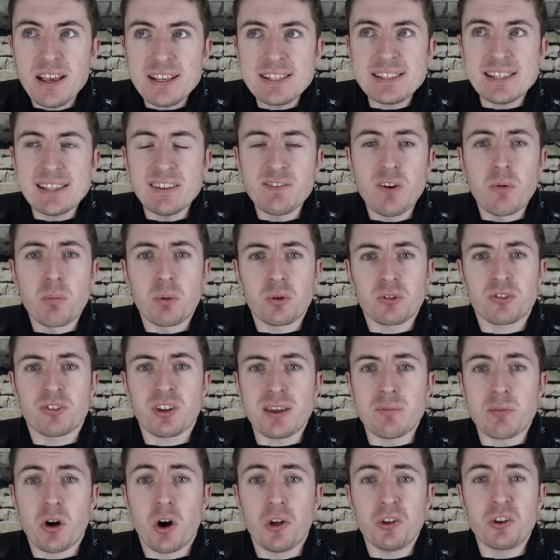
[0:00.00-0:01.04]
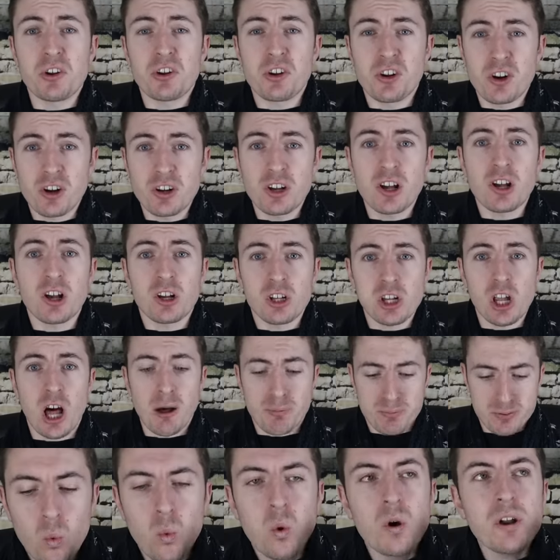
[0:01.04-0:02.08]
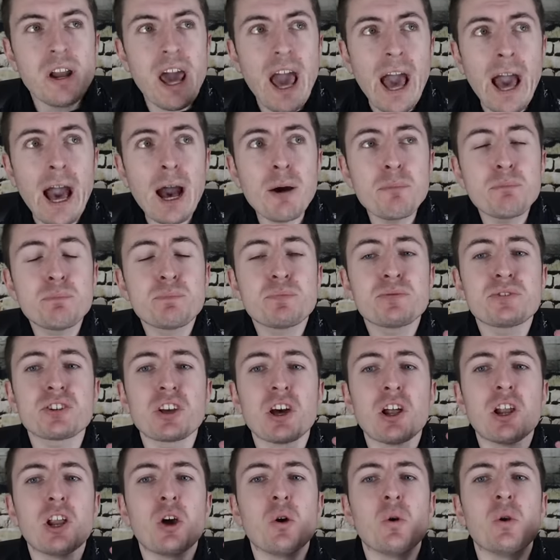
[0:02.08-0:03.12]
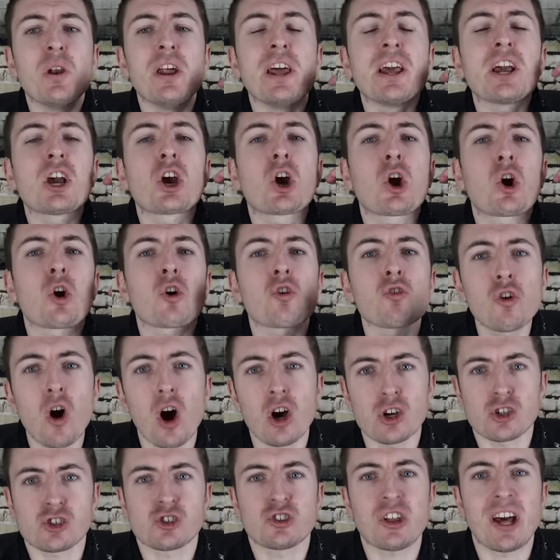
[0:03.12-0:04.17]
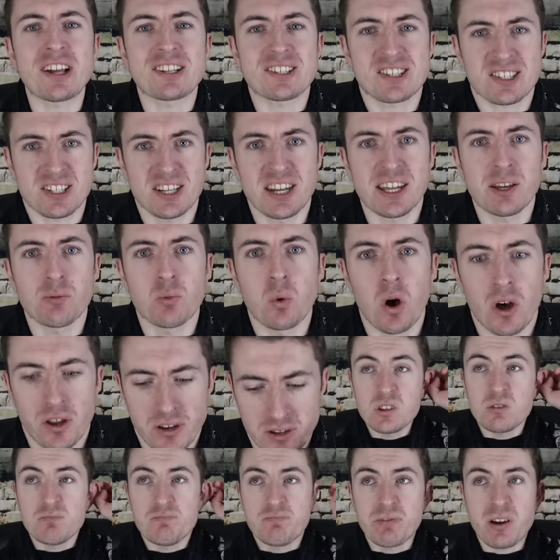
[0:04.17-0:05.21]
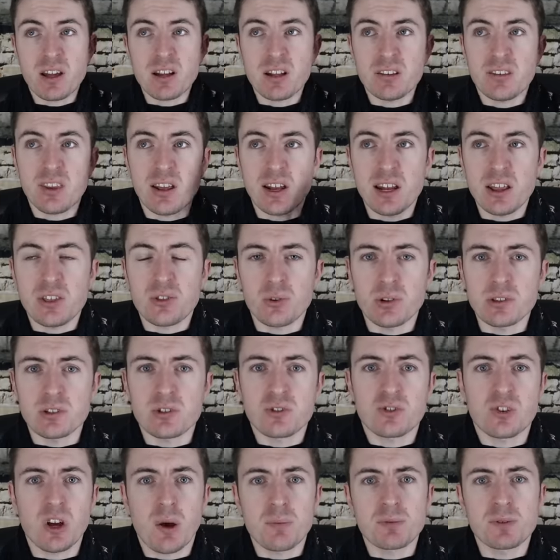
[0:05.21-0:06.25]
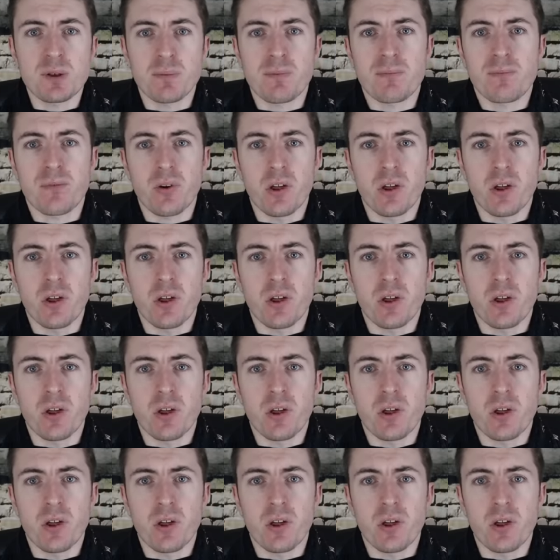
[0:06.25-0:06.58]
This Liverpool team, under Jurgen Klopp, would absolutely crush that City one. With Balotelli throwing strops up